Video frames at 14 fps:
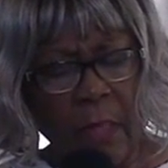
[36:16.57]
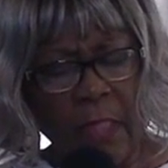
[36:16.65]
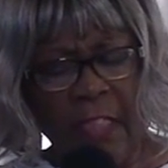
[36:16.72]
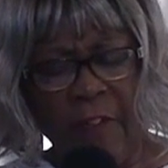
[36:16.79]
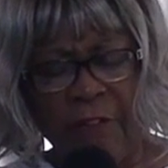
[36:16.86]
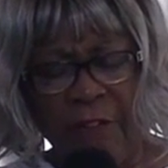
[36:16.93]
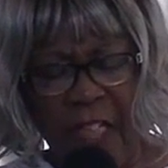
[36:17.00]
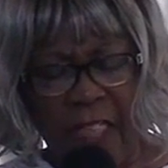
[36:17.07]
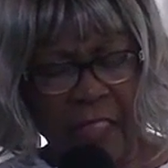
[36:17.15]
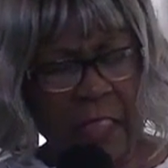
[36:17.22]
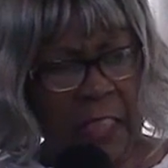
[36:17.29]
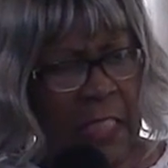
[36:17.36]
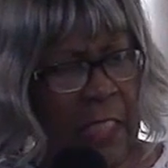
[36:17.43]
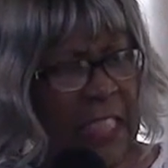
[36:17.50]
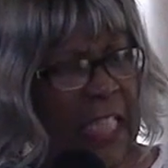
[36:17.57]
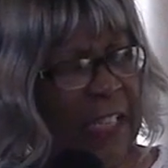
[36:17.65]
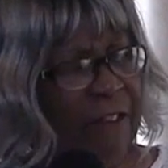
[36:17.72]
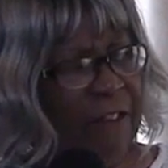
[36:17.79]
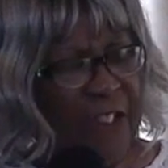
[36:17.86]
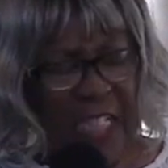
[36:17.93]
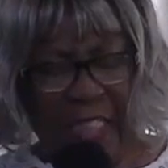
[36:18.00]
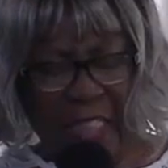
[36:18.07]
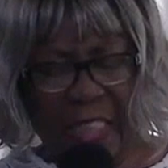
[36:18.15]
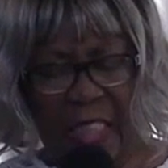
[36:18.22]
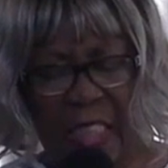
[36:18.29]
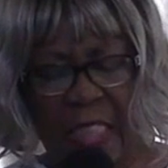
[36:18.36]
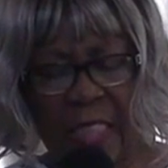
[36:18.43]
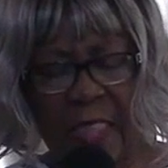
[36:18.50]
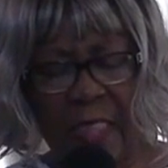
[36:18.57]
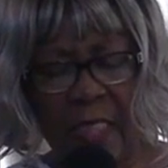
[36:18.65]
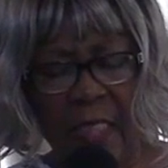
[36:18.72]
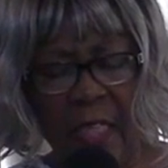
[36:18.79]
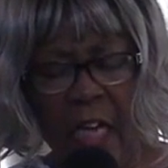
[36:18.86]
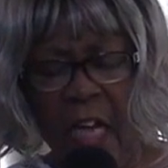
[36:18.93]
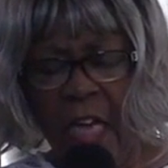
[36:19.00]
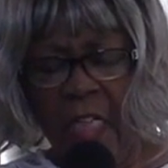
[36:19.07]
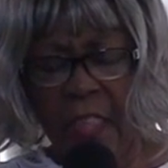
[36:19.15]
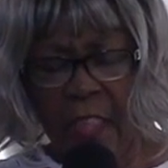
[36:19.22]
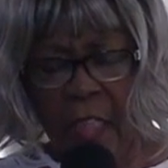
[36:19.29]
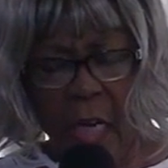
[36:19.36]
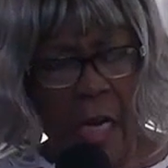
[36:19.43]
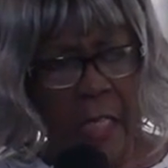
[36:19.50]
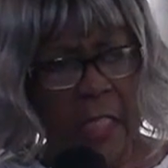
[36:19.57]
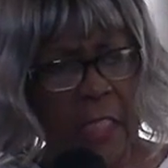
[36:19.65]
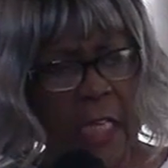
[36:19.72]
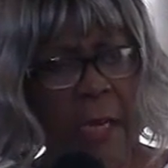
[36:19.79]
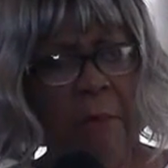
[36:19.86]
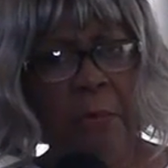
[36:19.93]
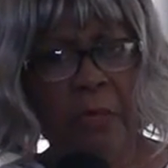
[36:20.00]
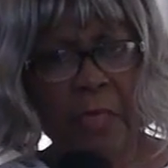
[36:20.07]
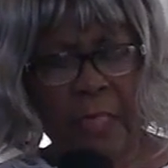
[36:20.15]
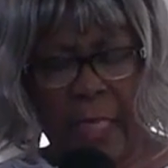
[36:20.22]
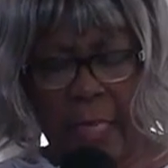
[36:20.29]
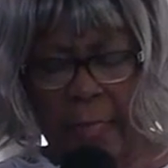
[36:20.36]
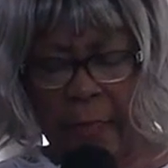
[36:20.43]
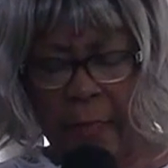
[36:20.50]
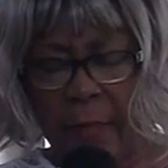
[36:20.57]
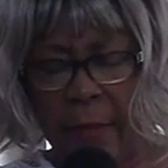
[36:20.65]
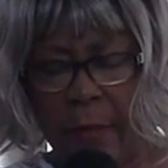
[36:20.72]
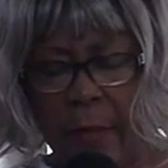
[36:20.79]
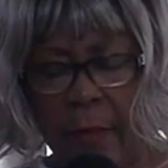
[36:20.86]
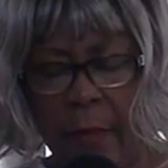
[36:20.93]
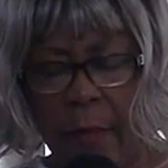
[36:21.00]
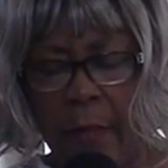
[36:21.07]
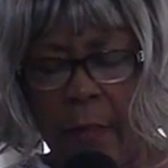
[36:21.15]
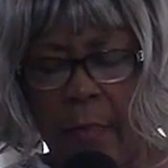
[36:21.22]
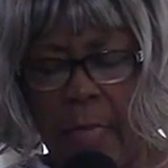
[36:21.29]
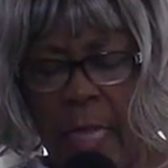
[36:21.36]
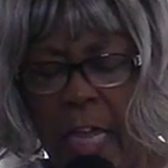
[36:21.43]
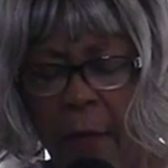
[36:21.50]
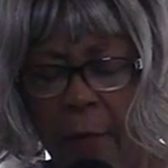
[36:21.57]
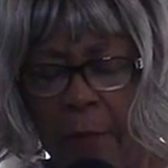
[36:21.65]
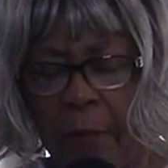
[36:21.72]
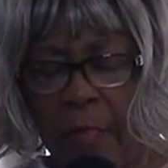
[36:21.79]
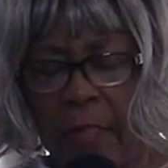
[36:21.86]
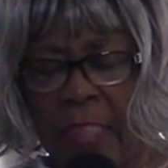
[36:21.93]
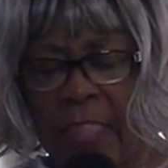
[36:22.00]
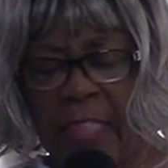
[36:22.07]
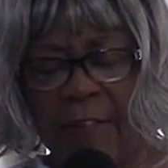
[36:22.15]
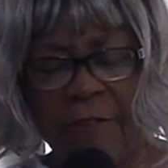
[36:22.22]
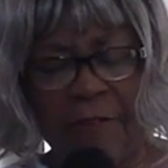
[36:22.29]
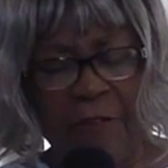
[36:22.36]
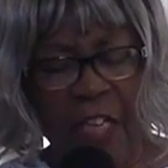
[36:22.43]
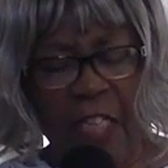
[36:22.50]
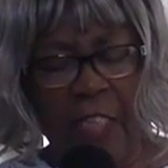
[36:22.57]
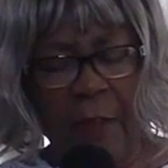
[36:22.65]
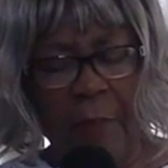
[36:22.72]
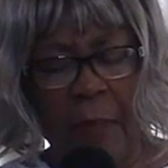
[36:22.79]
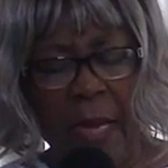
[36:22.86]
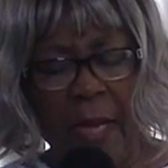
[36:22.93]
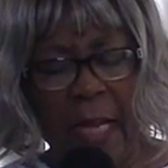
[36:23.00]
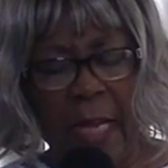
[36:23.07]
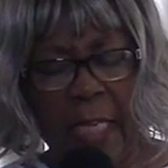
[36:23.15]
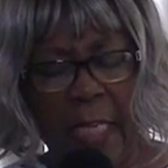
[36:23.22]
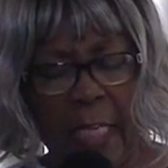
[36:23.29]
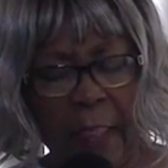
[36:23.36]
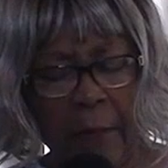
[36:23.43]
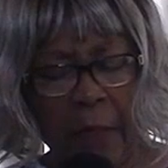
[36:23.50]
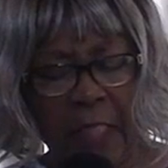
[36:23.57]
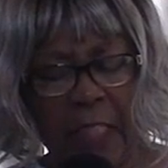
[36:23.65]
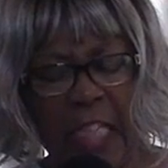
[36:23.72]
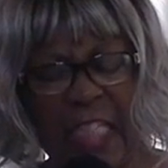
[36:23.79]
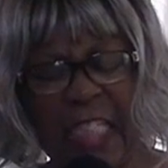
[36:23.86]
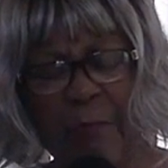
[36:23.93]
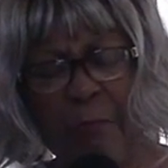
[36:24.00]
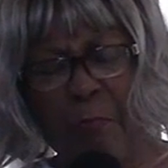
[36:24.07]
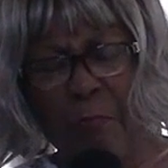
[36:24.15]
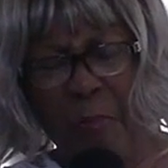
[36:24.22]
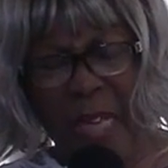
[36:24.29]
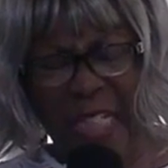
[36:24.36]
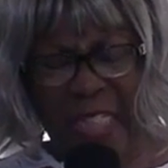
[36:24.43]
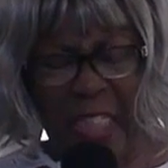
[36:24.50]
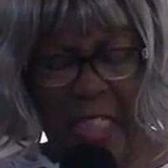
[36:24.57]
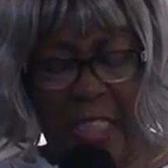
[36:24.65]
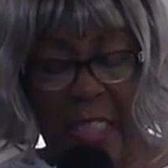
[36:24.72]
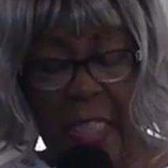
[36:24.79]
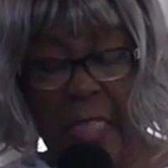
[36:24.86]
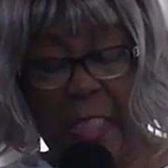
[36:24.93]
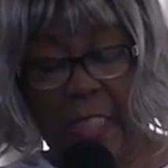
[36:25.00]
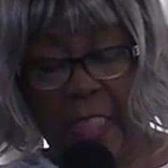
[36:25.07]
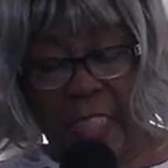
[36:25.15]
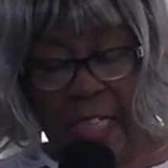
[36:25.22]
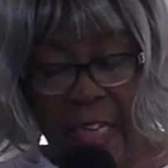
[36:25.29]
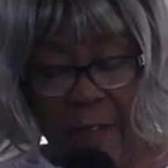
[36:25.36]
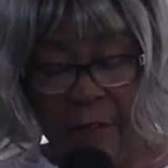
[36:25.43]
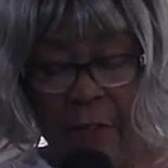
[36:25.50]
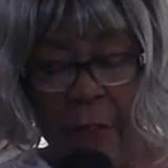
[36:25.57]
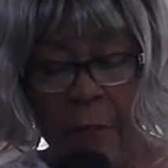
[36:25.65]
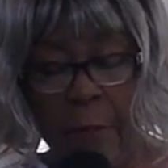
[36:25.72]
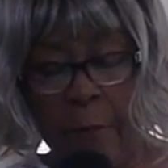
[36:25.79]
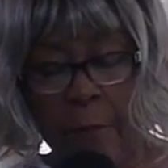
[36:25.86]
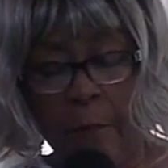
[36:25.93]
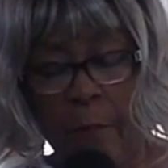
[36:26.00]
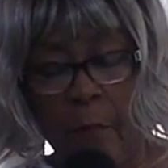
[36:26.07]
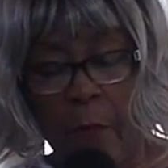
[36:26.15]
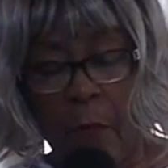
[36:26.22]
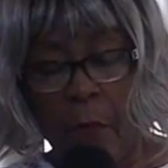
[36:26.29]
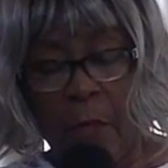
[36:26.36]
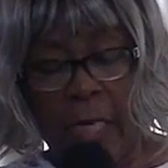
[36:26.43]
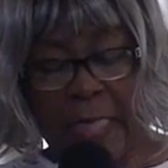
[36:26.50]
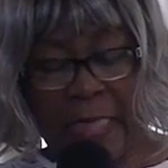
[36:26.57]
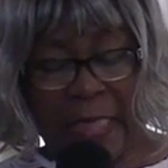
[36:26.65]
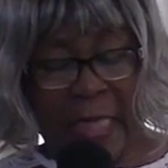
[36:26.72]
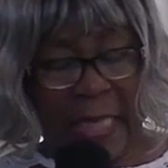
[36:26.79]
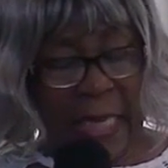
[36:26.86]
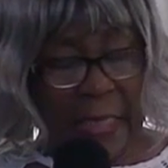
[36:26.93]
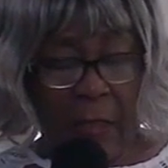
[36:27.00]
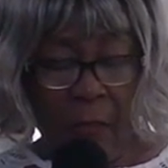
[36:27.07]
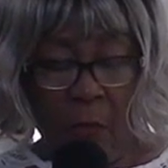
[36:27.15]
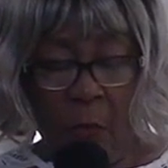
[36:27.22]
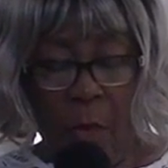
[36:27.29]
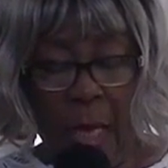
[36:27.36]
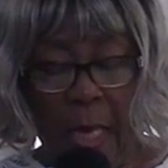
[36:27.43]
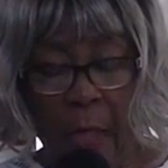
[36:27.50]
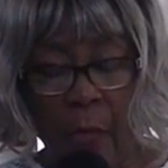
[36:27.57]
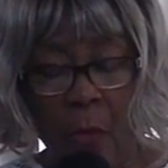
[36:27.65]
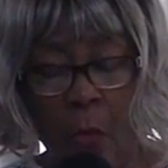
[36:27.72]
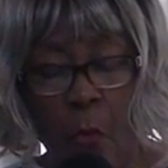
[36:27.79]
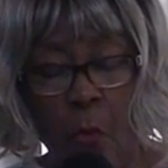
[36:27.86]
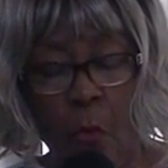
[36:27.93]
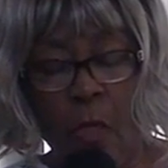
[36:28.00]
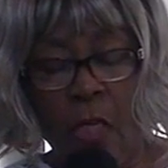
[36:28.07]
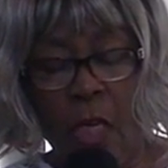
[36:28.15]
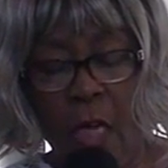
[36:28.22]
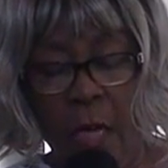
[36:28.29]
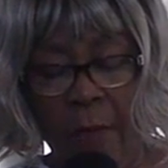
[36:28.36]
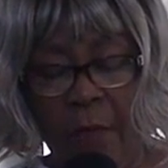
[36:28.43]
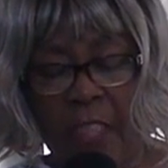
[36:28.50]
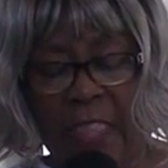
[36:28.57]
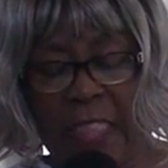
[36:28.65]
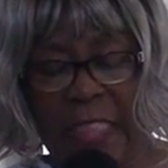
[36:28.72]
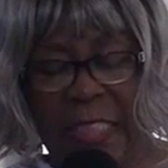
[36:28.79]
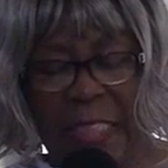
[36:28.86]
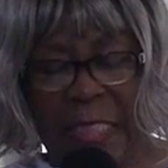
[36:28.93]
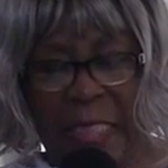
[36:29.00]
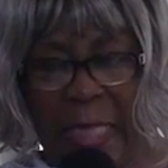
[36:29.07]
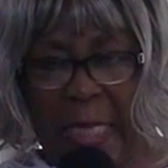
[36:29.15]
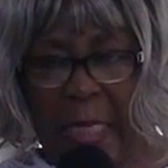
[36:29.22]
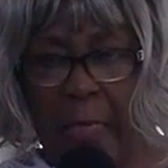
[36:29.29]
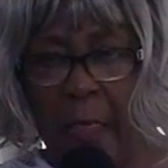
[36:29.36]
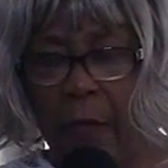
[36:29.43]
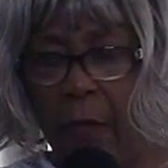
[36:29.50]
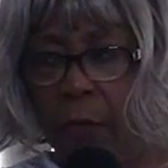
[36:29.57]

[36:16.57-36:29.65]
defen defenseless, unguarded, unprotected, helpless, and defeated by our enemies, especially the devil. But I said a little while ago, who come to steal,